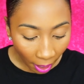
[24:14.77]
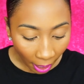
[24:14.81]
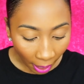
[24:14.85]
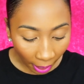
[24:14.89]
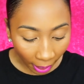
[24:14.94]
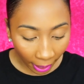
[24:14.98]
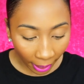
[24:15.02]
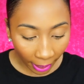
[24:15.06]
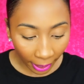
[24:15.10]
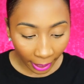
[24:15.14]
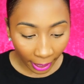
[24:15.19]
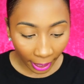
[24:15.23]

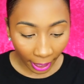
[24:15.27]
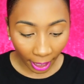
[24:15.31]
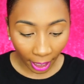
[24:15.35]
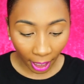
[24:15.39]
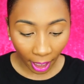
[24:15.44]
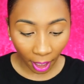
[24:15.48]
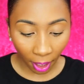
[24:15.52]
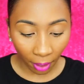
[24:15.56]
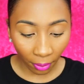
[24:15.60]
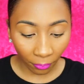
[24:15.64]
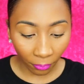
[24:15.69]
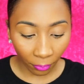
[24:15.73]
I
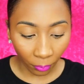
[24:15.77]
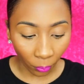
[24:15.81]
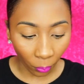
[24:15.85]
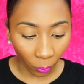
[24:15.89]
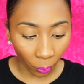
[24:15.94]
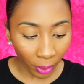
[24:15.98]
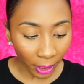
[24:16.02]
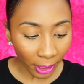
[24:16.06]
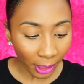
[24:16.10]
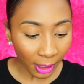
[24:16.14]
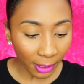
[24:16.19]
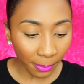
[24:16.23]
have
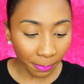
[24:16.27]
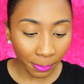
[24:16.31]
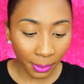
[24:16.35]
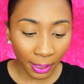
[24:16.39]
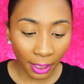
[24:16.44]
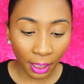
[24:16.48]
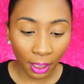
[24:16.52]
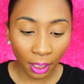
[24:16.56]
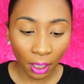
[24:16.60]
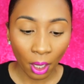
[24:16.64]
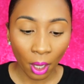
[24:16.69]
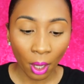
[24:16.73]

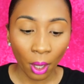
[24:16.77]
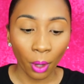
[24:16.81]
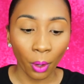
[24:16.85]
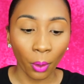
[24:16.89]
Wispy.